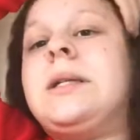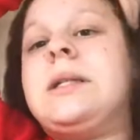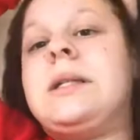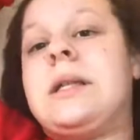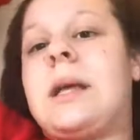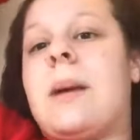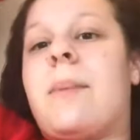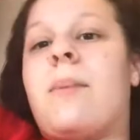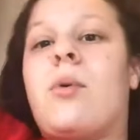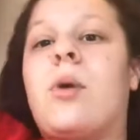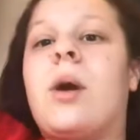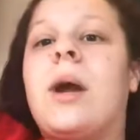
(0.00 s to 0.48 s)

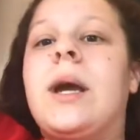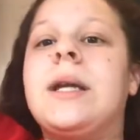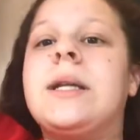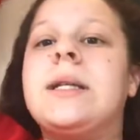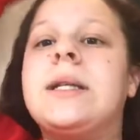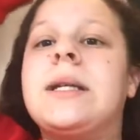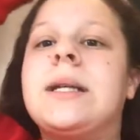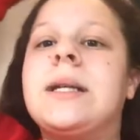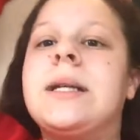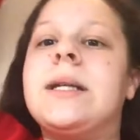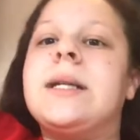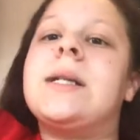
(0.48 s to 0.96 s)

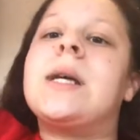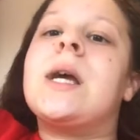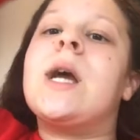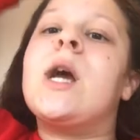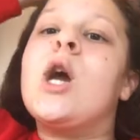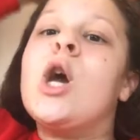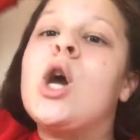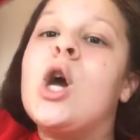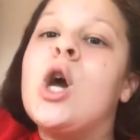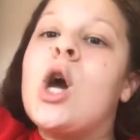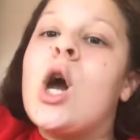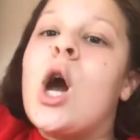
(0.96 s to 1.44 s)
separated.
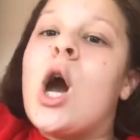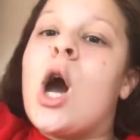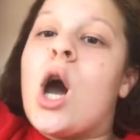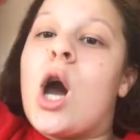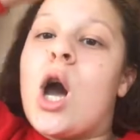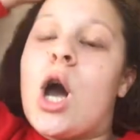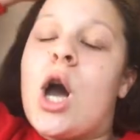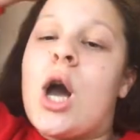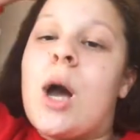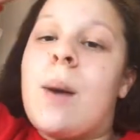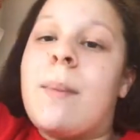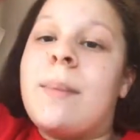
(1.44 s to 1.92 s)

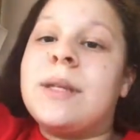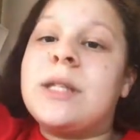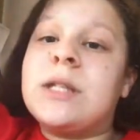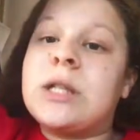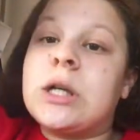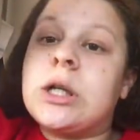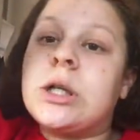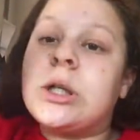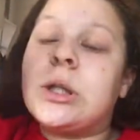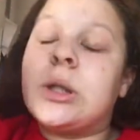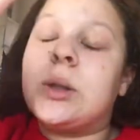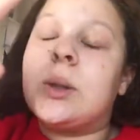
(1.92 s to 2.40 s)

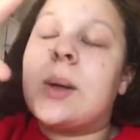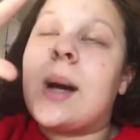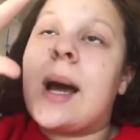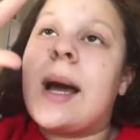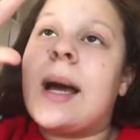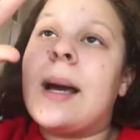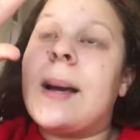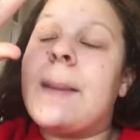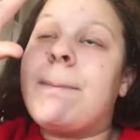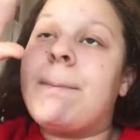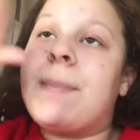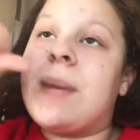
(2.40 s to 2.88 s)
So
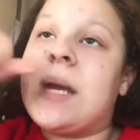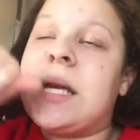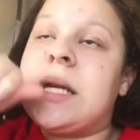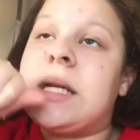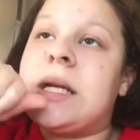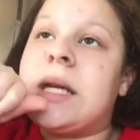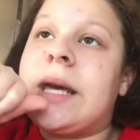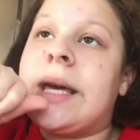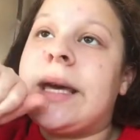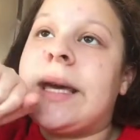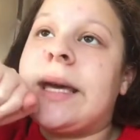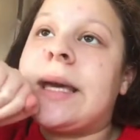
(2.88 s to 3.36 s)

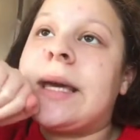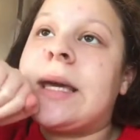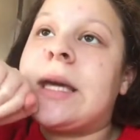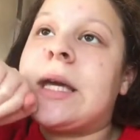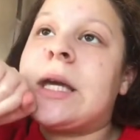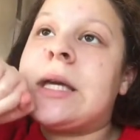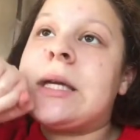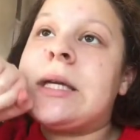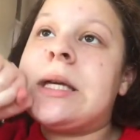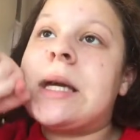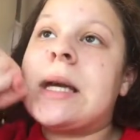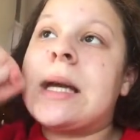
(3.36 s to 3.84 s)
meaning
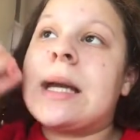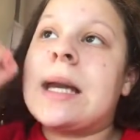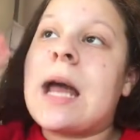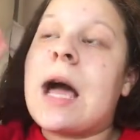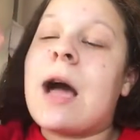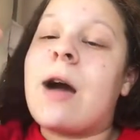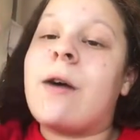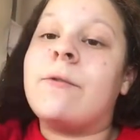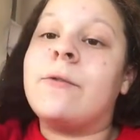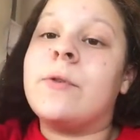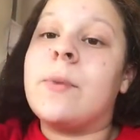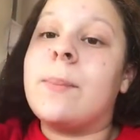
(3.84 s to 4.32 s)
you can
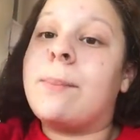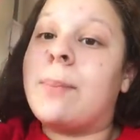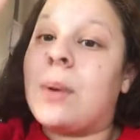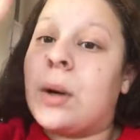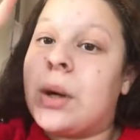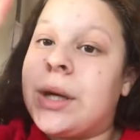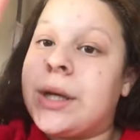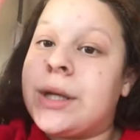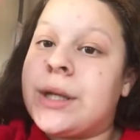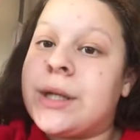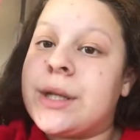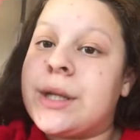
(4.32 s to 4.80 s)
have
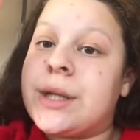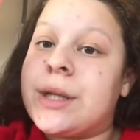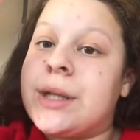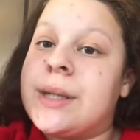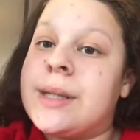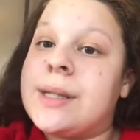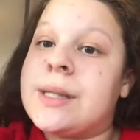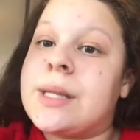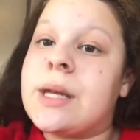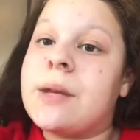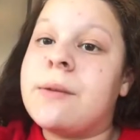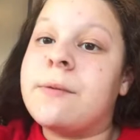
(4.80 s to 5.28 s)

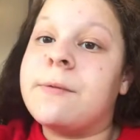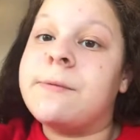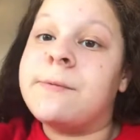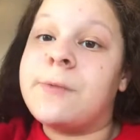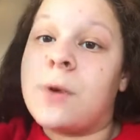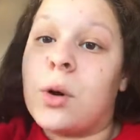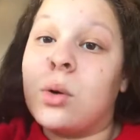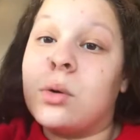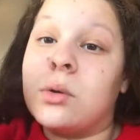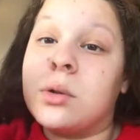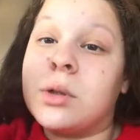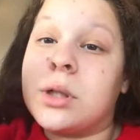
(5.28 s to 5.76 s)
binders and
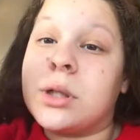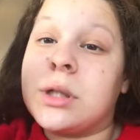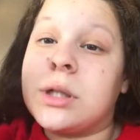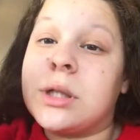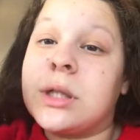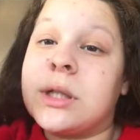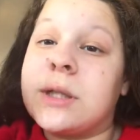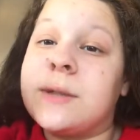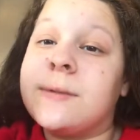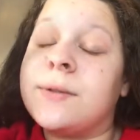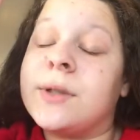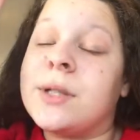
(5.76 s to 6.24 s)

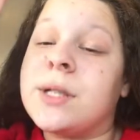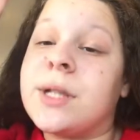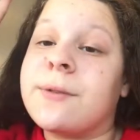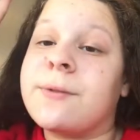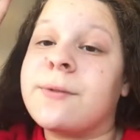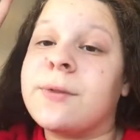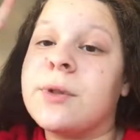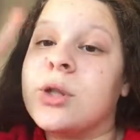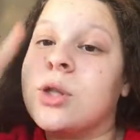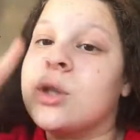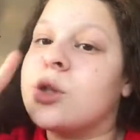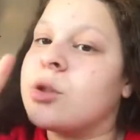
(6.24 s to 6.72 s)
folders for
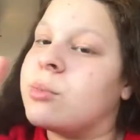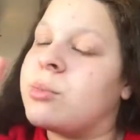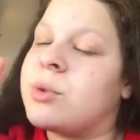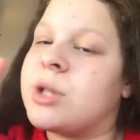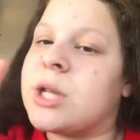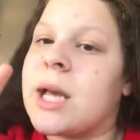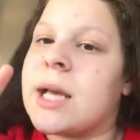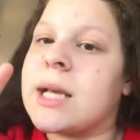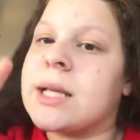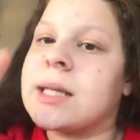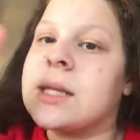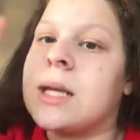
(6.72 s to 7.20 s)
different
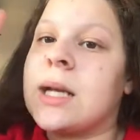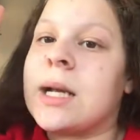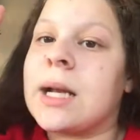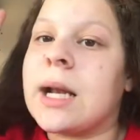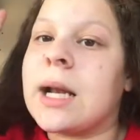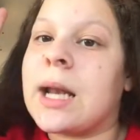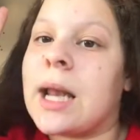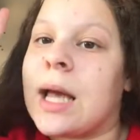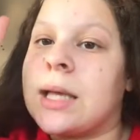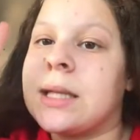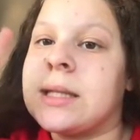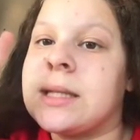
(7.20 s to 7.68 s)
subjects and
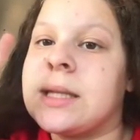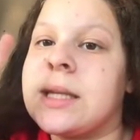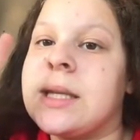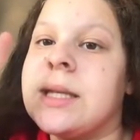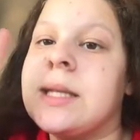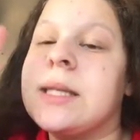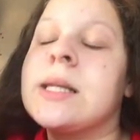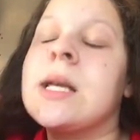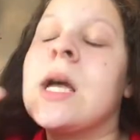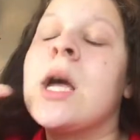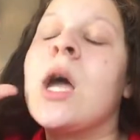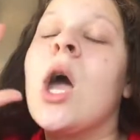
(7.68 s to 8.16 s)

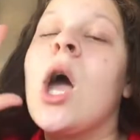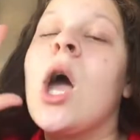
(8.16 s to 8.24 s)
classes.